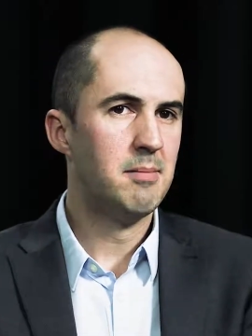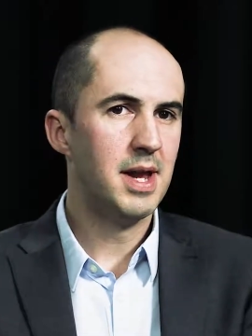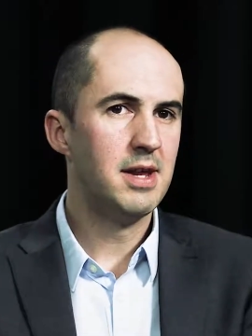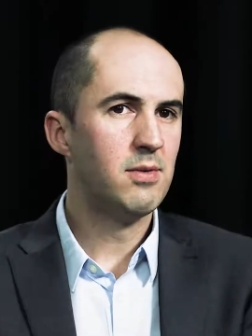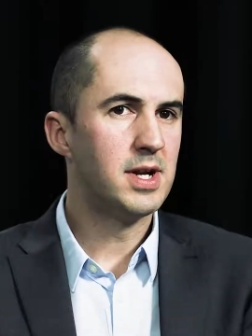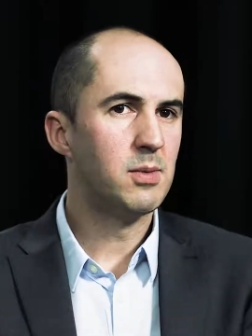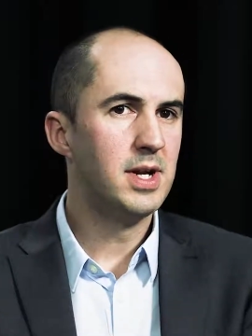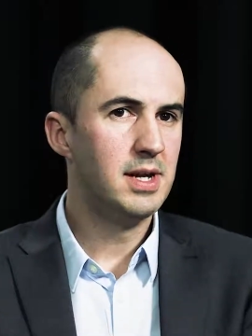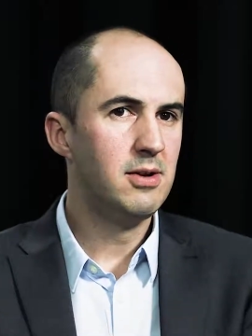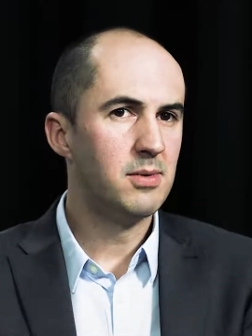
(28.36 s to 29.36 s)
many of which we
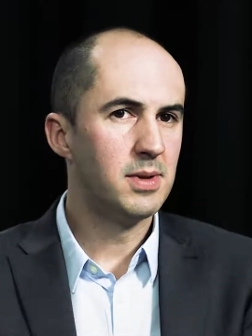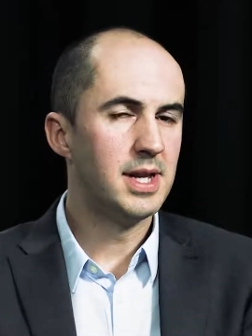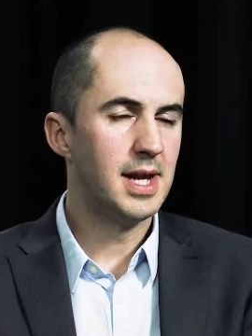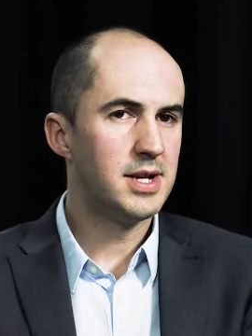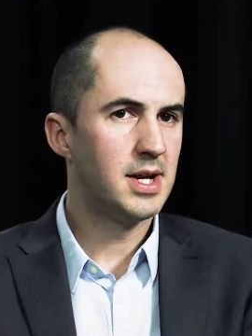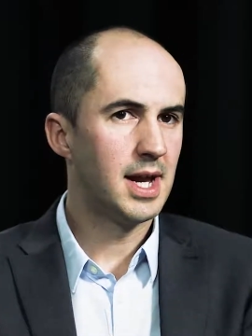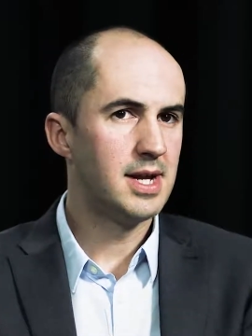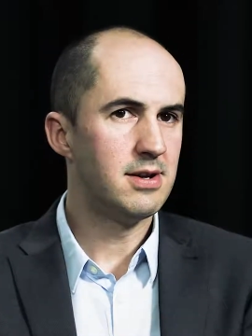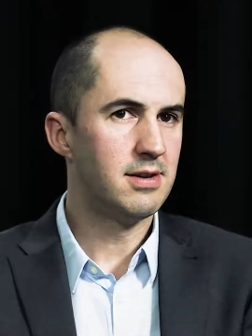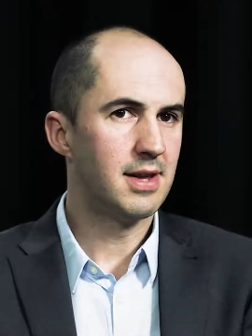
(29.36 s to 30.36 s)
use within the
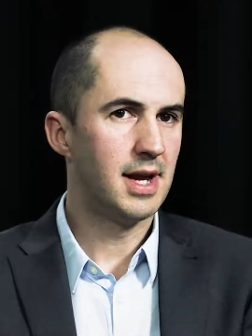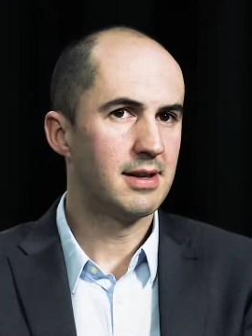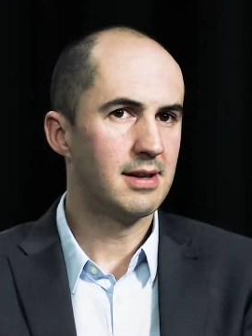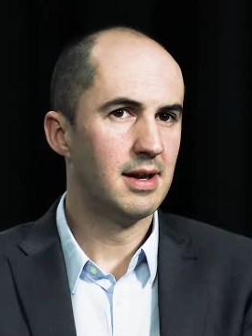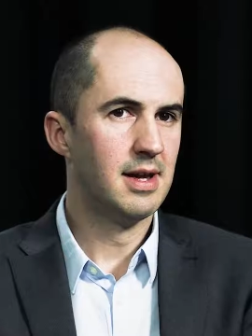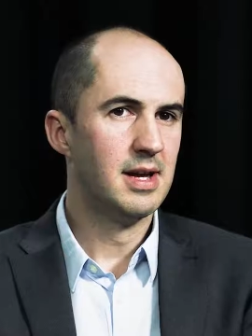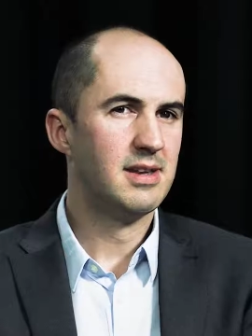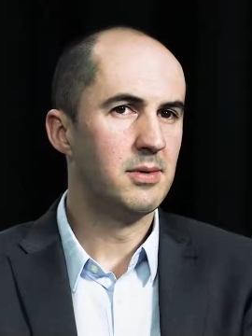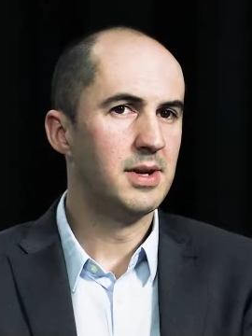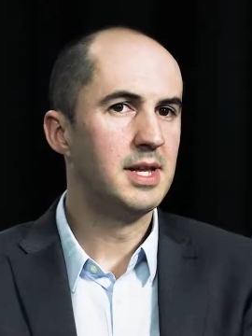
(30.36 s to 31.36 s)
education sector.
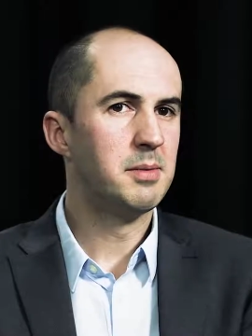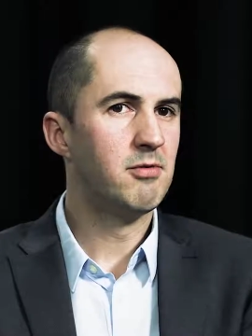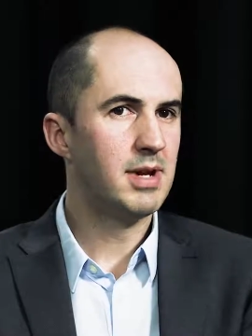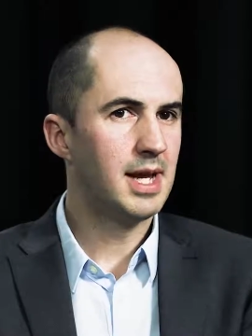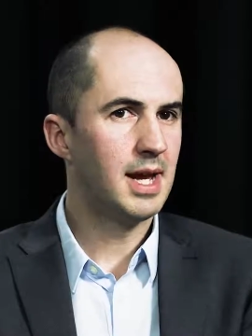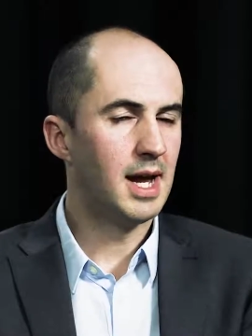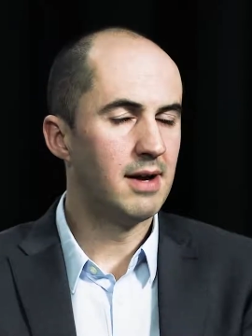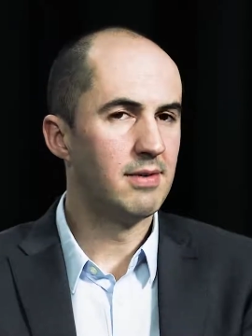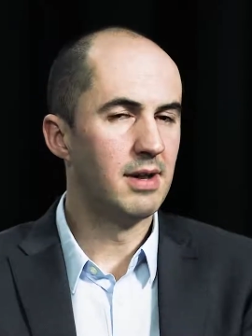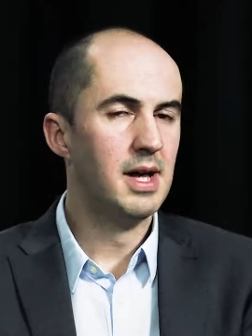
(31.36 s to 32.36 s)
So we need to be really
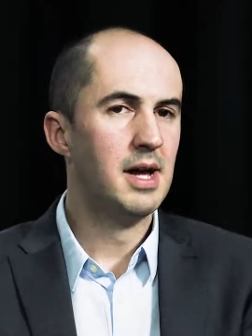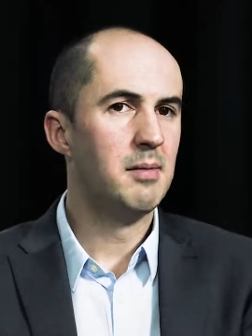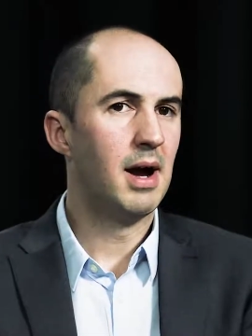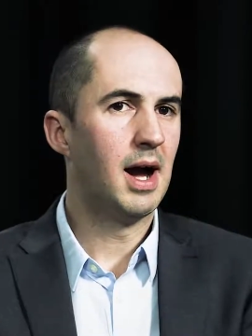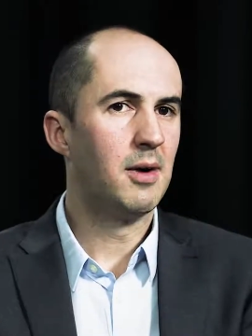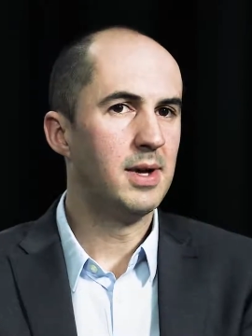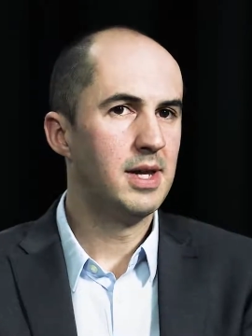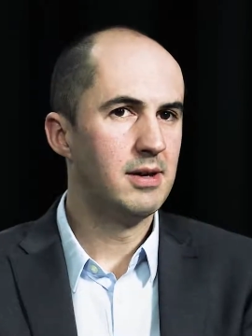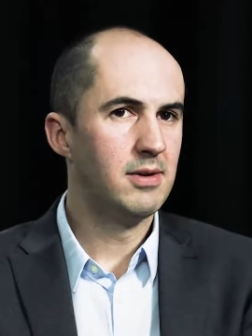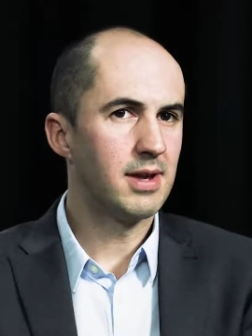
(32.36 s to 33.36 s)
careful about how we
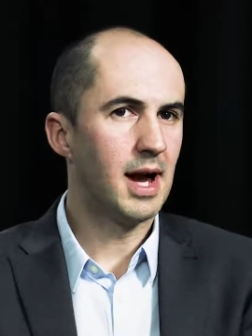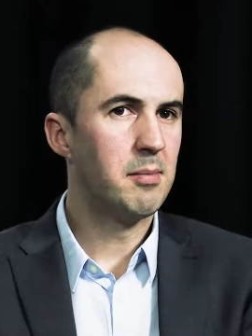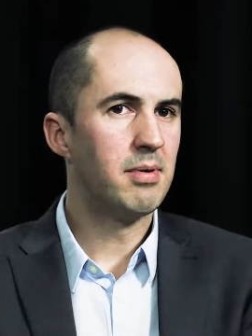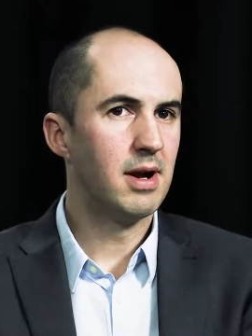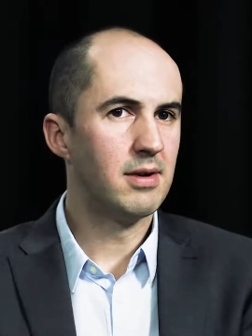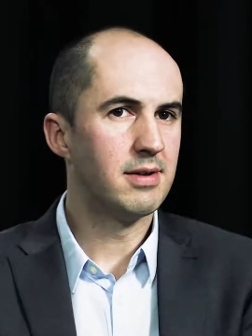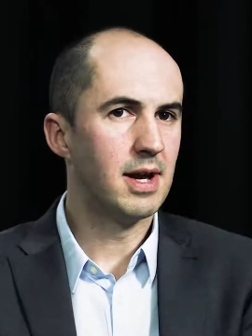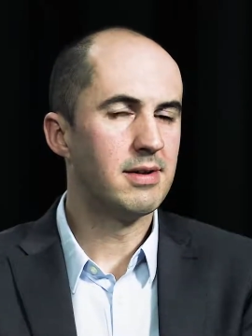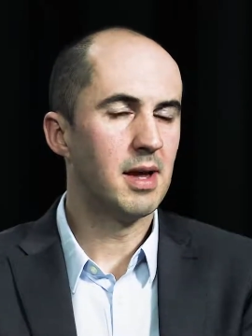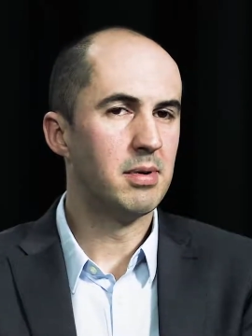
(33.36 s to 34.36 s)
use and
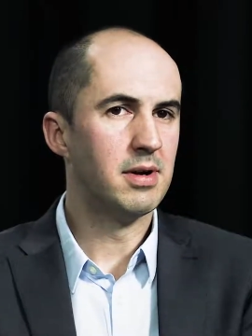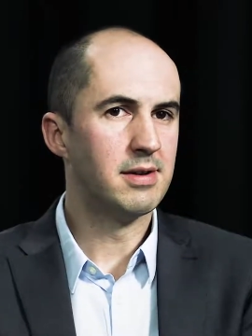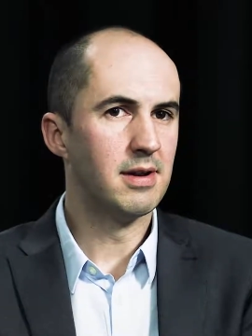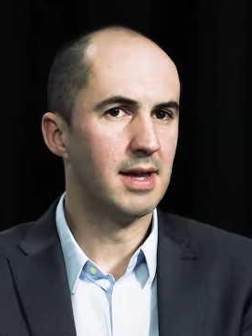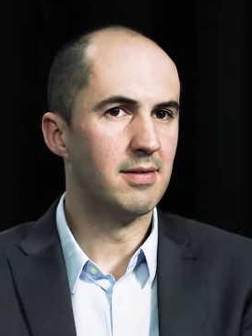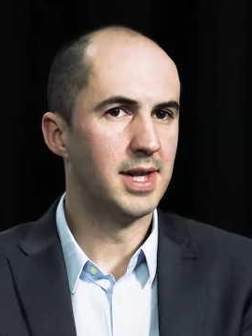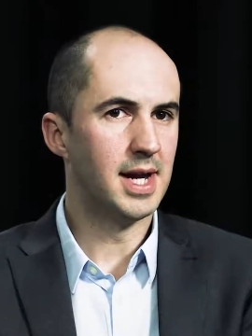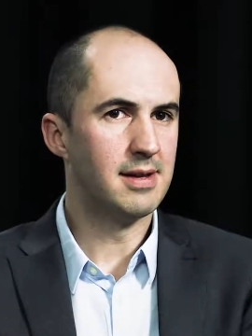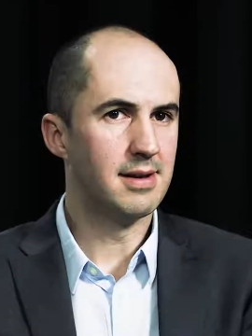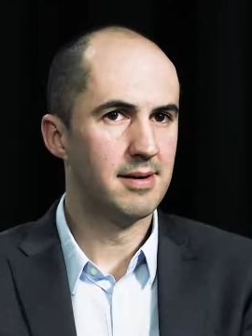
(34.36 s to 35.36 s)
process that personal level
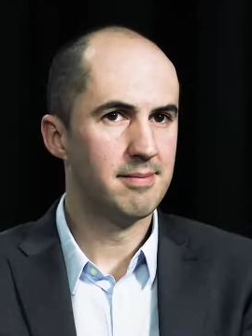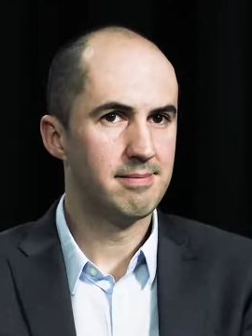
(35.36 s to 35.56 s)
data.